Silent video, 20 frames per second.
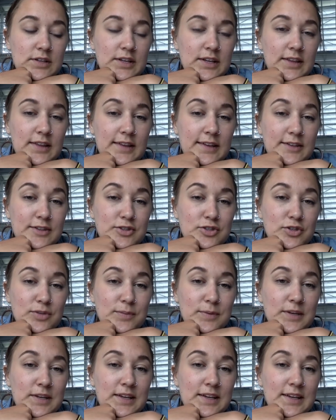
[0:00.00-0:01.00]
and then
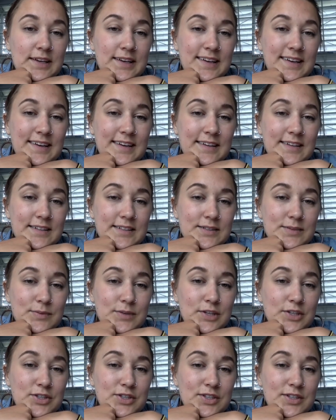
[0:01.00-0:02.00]
Germany and
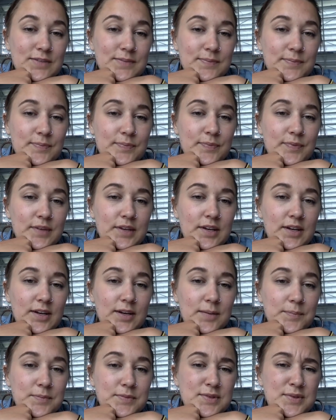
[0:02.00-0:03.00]
Russia.
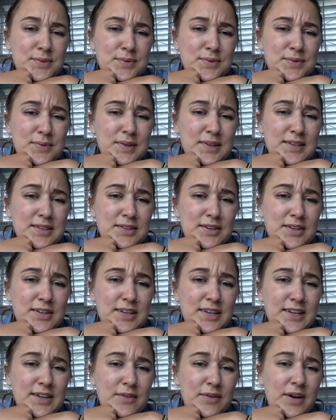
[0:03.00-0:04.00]
So it was really
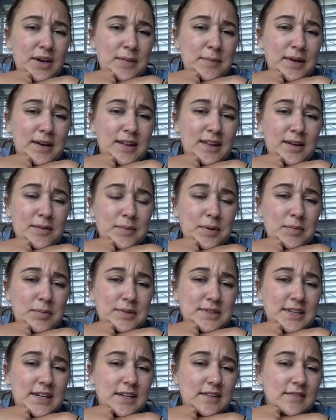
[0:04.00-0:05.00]
dirty and grimy, and a lot of
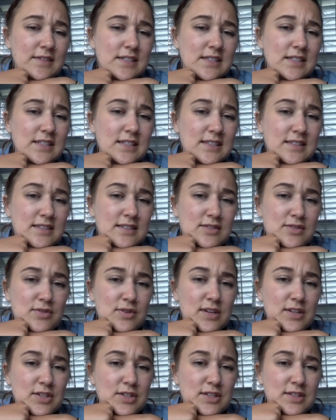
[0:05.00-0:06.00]
people died of disease because
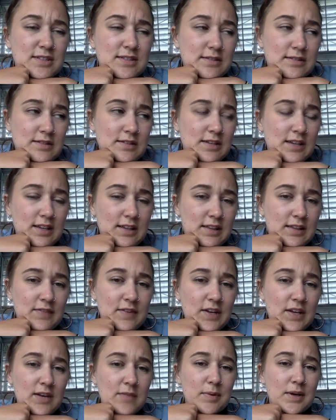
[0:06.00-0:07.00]
trenches, it's like
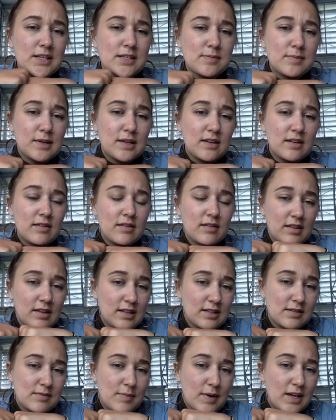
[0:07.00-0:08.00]
living in a basement
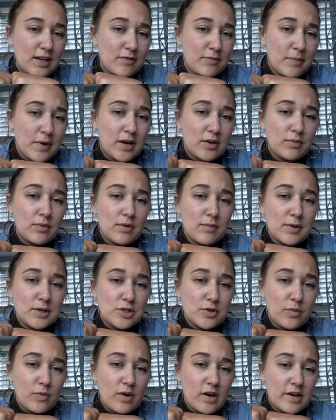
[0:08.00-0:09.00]
that's made of mud with a
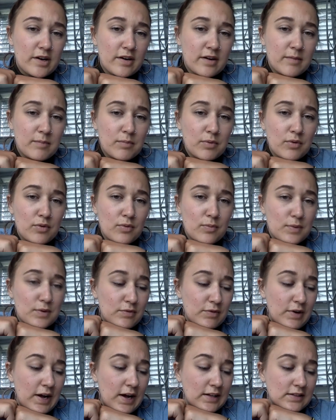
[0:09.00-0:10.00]
bunch of water and poop
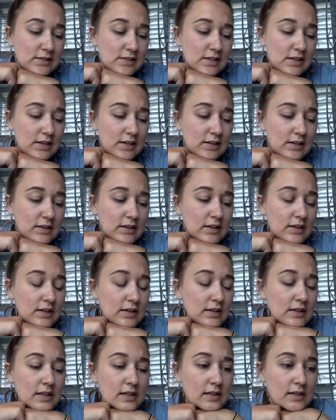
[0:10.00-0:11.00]
and rats in it.
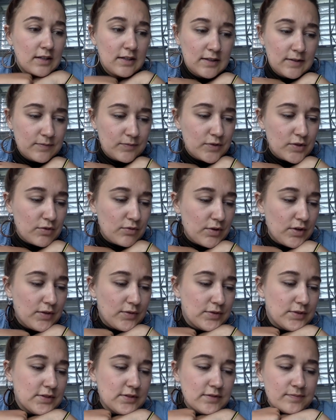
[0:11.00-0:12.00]
It's
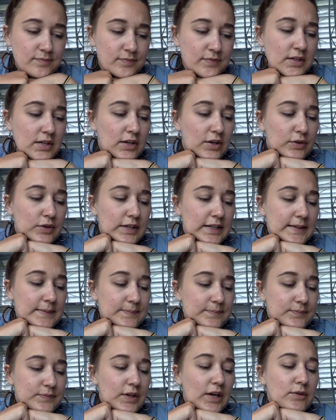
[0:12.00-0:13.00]
gross. Okay,
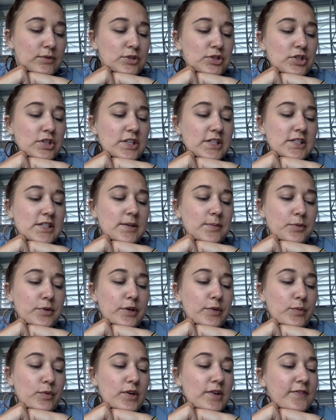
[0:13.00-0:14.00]
unrestricted
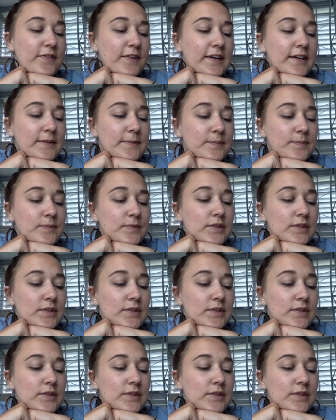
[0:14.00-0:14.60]
submarine warfare.